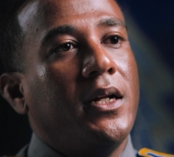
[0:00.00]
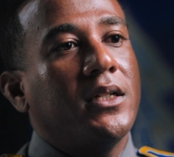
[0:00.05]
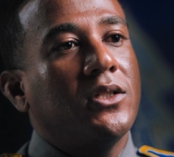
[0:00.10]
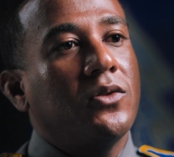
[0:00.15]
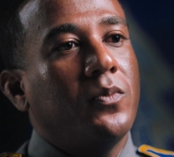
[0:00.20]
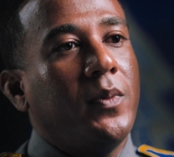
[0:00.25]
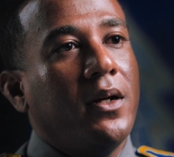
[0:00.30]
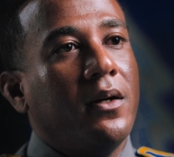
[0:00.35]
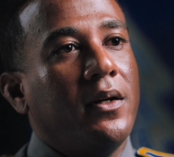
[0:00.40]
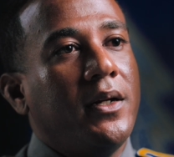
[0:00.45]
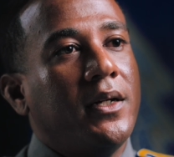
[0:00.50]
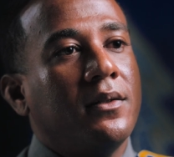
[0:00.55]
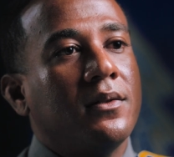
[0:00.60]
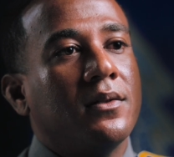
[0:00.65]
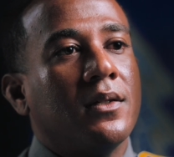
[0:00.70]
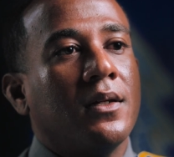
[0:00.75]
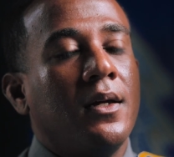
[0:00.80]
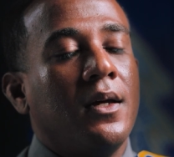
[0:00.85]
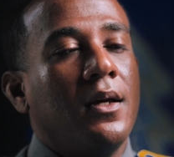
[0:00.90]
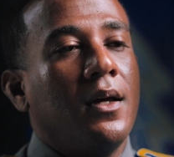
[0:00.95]

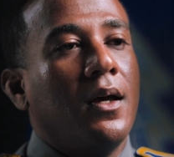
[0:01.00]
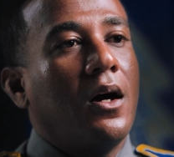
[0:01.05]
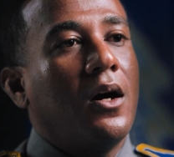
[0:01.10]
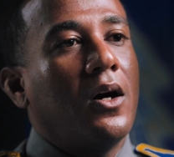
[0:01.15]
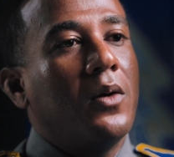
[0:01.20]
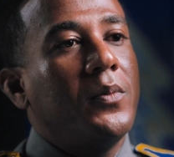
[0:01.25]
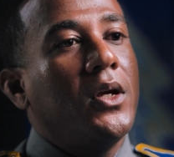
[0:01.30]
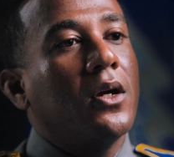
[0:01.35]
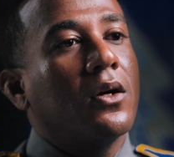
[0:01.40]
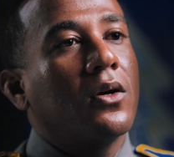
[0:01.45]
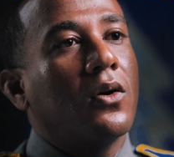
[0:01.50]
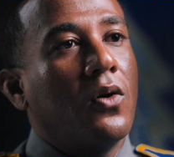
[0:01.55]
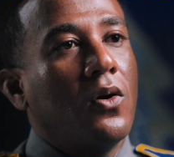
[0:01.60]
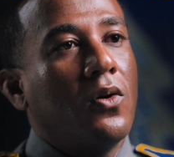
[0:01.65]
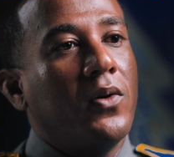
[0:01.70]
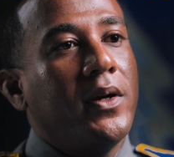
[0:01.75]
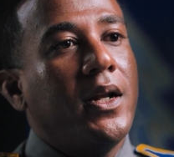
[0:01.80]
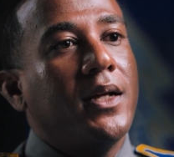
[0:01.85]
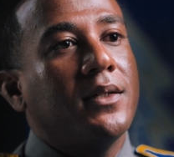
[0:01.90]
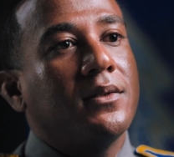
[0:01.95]
experience, you're
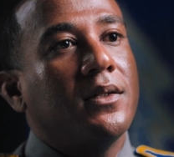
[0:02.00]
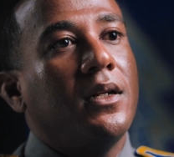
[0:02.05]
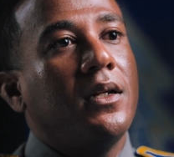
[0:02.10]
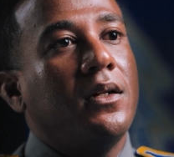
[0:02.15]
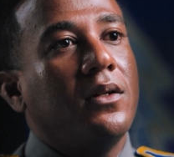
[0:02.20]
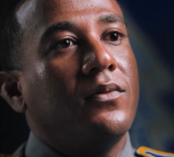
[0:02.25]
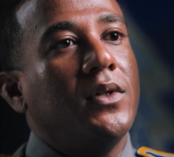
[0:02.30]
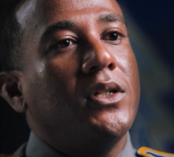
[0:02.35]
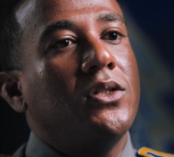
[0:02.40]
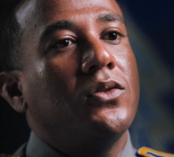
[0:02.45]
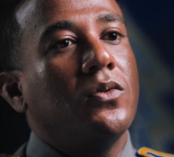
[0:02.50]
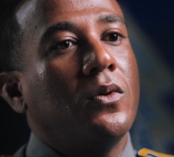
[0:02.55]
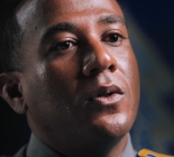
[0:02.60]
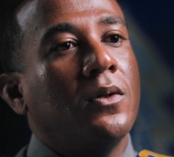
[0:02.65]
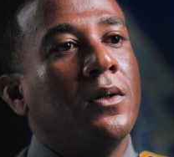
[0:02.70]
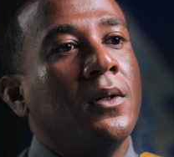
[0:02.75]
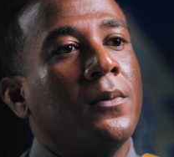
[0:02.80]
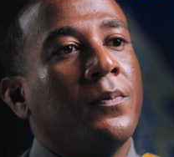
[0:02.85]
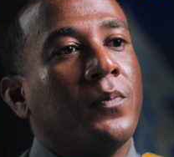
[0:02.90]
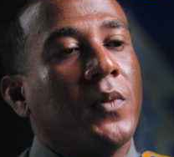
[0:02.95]
growing as an
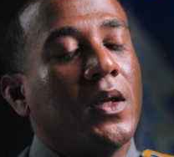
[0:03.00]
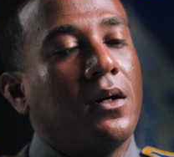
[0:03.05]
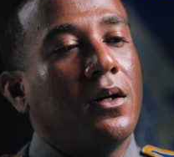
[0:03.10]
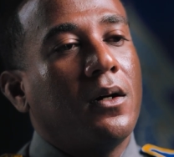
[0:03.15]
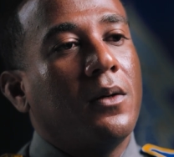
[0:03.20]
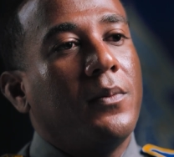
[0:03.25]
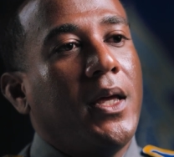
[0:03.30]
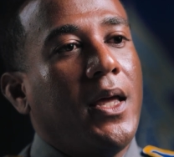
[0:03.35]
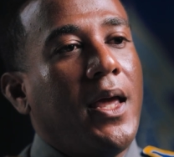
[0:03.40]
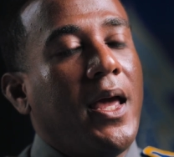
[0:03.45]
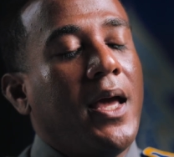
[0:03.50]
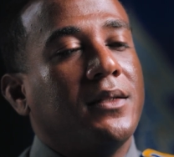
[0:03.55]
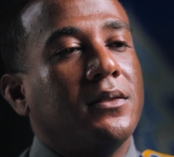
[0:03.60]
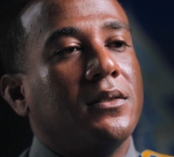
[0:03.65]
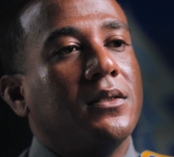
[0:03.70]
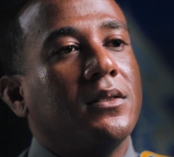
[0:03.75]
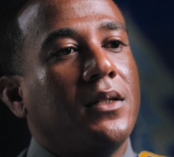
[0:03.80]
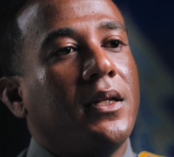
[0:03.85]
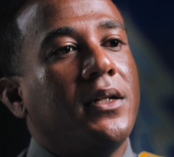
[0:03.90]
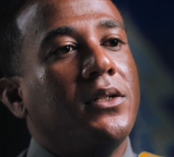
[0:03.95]
individual, as
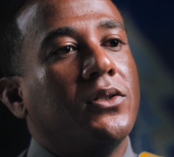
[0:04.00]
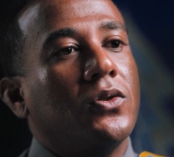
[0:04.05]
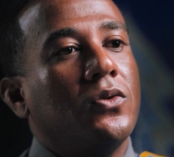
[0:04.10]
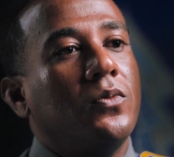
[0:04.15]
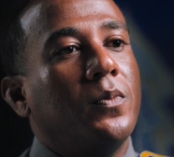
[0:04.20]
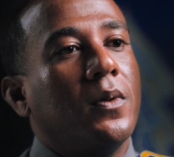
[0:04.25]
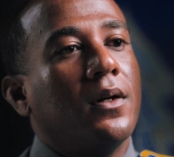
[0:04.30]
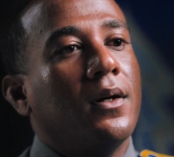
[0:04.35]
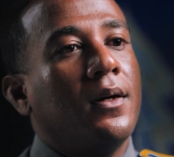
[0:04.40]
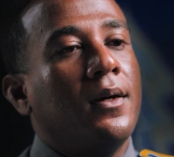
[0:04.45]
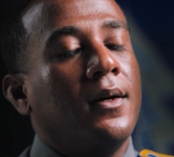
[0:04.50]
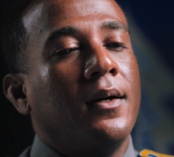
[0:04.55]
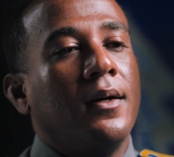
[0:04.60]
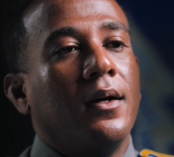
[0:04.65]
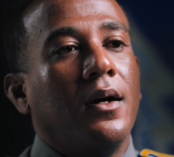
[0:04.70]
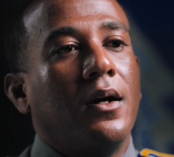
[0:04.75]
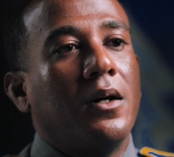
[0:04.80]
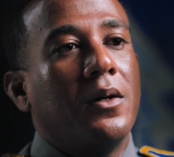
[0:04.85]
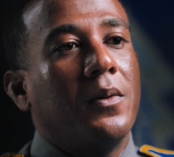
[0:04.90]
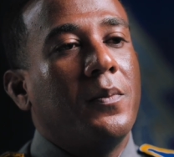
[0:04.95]
a state trooper.
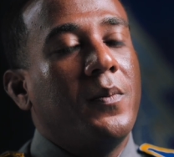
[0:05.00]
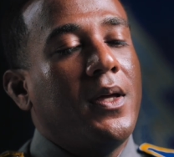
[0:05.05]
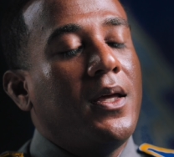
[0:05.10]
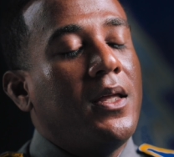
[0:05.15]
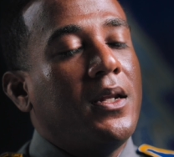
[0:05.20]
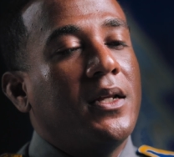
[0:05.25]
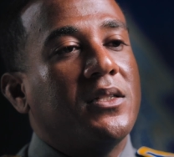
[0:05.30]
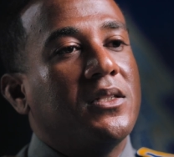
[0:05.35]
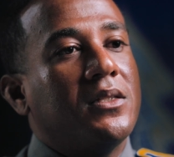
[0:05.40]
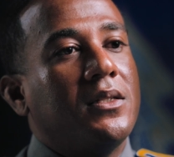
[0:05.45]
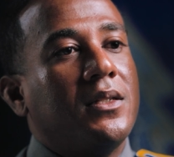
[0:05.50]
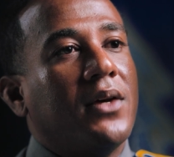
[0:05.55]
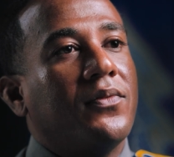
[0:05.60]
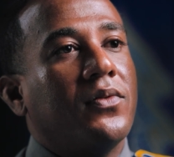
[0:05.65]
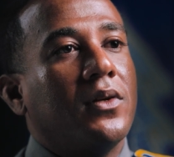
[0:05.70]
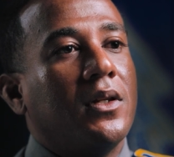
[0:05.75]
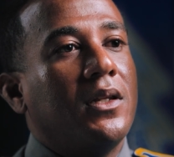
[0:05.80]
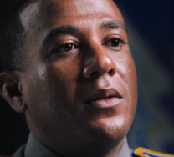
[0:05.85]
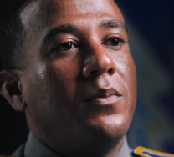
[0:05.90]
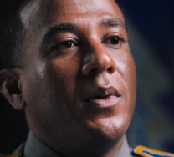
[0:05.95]
And it's
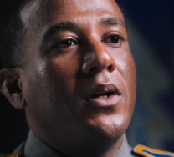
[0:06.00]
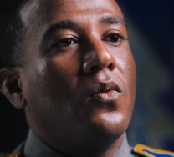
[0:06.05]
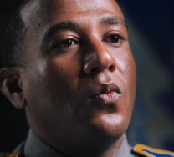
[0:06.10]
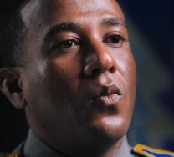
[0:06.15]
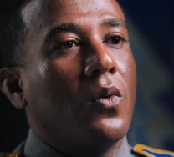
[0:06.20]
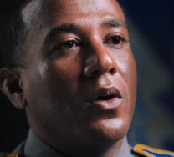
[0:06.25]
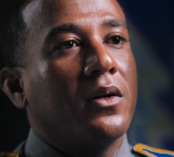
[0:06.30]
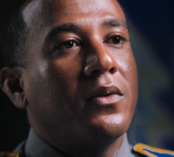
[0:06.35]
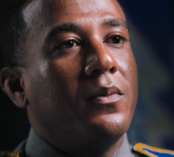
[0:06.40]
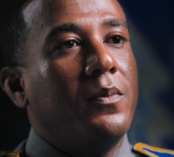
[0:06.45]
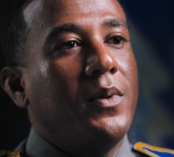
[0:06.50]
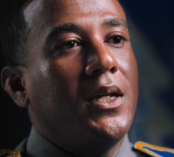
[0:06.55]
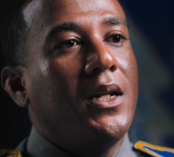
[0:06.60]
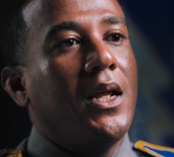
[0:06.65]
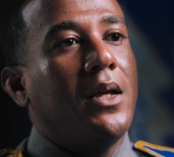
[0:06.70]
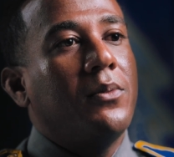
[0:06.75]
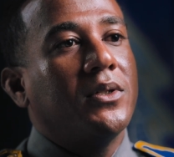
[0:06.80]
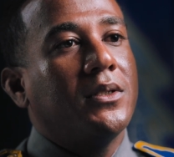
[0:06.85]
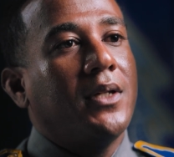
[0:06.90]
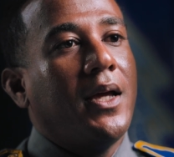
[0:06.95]
definitely been worth being
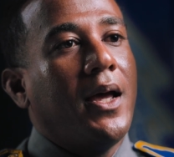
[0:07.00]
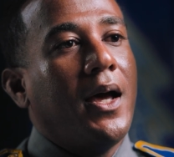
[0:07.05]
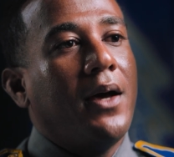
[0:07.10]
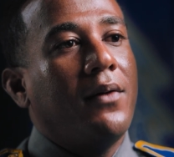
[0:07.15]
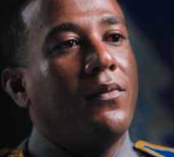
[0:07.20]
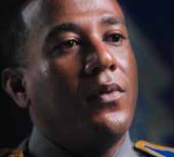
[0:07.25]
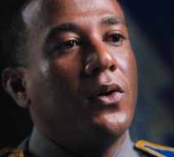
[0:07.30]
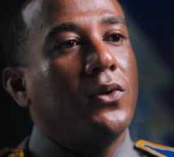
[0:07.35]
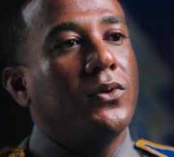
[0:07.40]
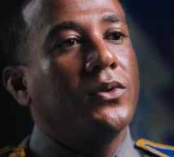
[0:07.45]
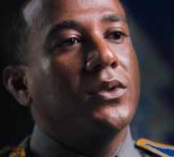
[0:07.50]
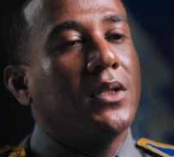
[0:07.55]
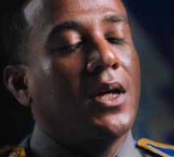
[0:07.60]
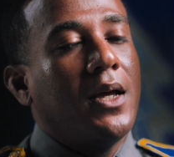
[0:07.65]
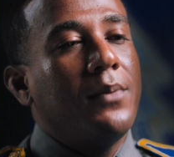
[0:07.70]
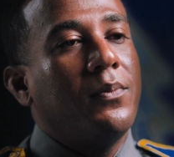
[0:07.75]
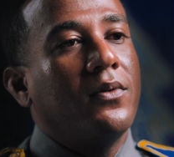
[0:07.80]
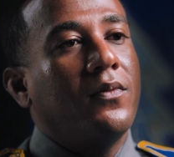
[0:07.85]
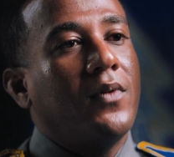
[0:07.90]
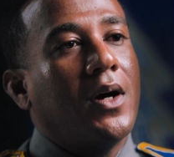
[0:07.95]
able to have those
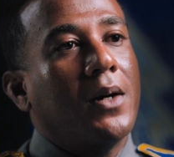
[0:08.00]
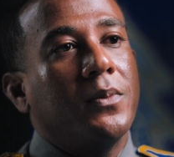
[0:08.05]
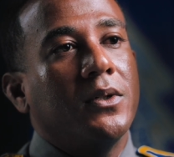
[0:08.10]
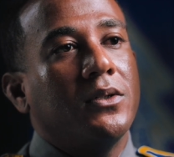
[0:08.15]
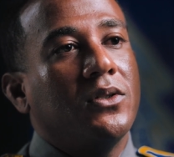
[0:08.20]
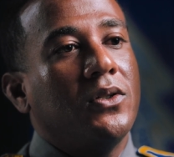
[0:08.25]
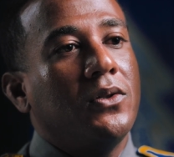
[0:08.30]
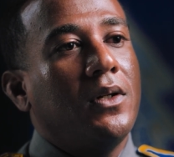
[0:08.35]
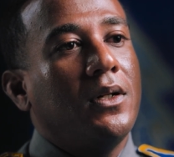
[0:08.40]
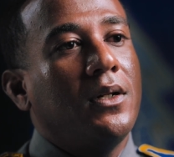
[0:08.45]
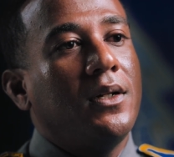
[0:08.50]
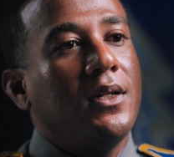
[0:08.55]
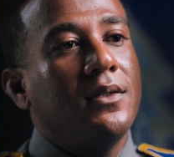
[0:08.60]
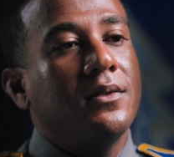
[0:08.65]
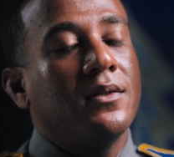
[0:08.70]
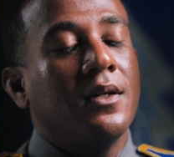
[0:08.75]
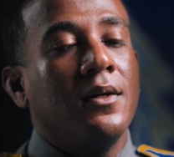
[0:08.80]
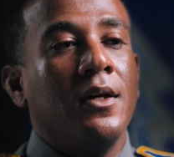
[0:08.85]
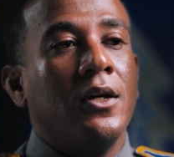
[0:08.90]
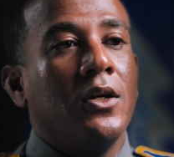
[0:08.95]
type of
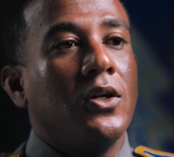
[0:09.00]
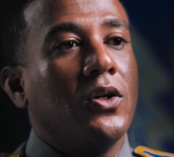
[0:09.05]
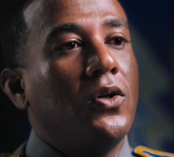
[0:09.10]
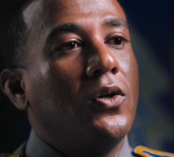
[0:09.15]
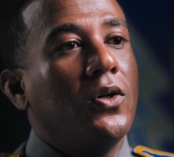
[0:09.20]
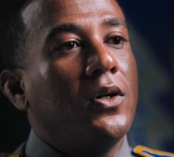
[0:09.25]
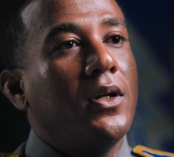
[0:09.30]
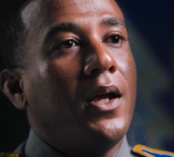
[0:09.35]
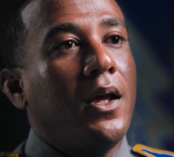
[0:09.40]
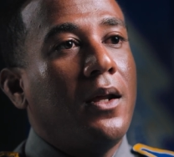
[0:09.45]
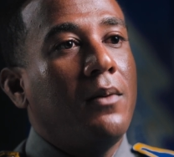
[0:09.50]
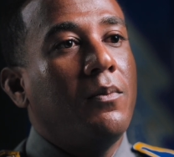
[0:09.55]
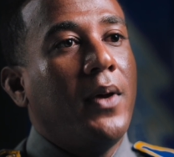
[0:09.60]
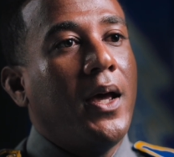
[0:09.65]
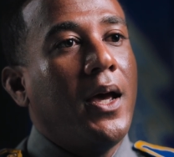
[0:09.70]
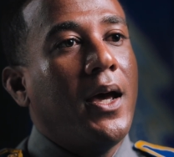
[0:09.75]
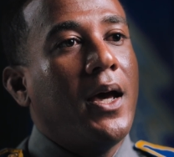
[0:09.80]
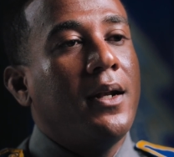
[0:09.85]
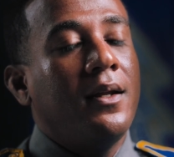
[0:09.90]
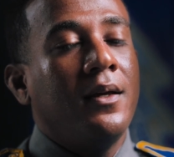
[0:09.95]
opportunities, good and
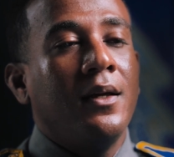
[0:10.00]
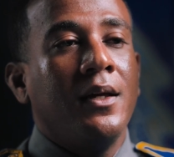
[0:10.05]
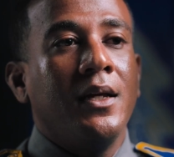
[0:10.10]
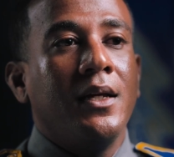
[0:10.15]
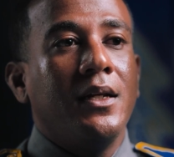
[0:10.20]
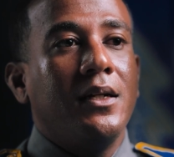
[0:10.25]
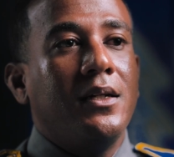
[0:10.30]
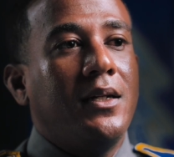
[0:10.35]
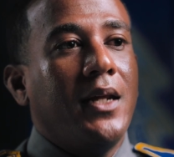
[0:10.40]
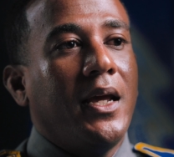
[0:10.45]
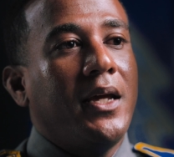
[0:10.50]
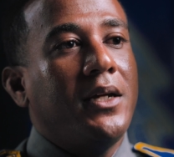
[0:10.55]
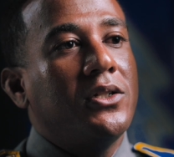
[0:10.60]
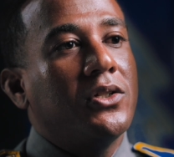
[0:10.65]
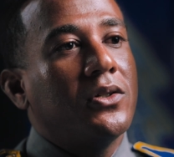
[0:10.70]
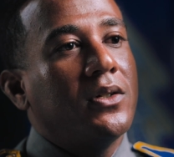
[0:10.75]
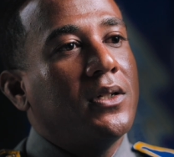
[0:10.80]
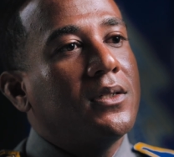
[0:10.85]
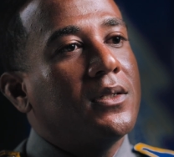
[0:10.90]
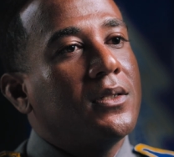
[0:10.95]
bad,
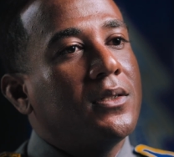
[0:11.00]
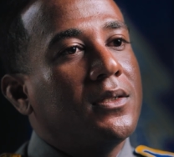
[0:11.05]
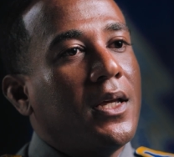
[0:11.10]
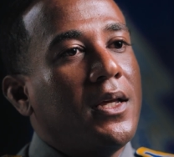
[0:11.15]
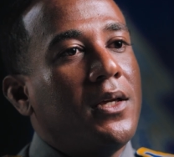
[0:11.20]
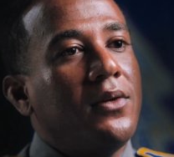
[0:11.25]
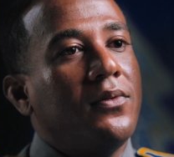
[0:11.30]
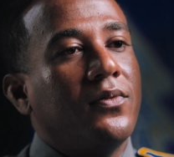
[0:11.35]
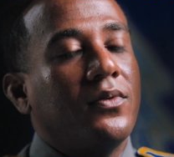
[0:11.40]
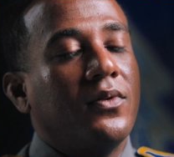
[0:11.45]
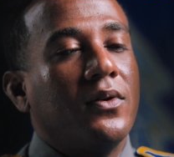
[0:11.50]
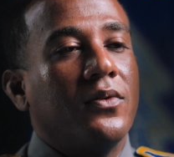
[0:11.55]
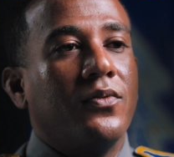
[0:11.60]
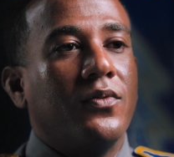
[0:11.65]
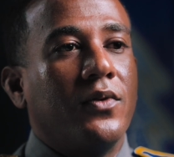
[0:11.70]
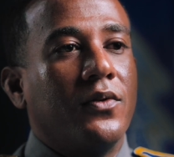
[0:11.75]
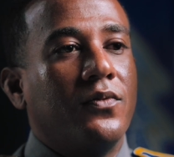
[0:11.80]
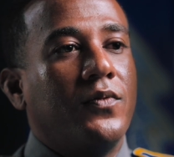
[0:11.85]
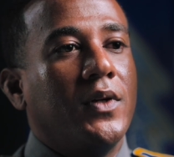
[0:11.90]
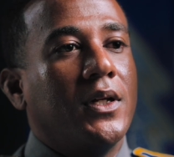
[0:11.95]
dangerous, safe,
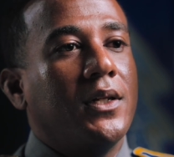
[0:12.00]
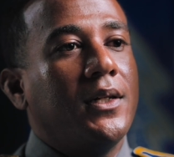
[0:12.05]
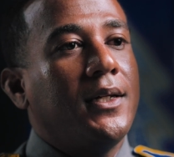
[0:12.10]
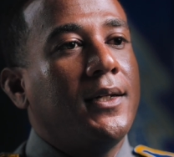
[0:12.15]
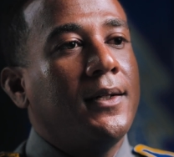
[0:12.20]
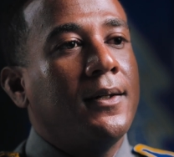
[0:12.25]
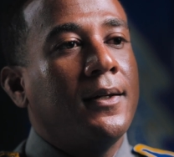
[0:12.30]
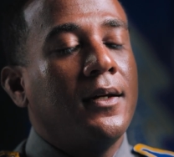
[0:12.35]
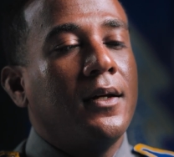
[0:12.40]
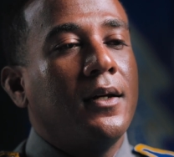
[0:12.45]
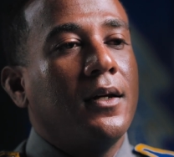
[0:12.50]
fulfilling.